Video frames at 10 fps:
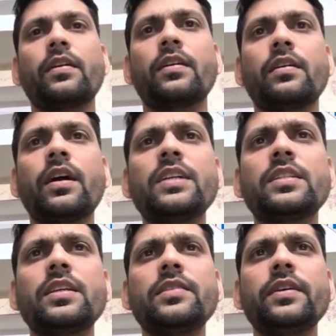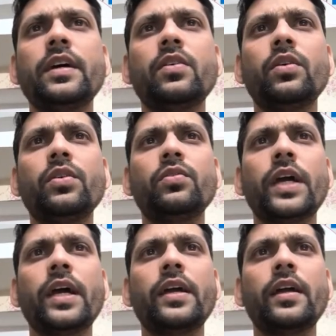lastly we are going to get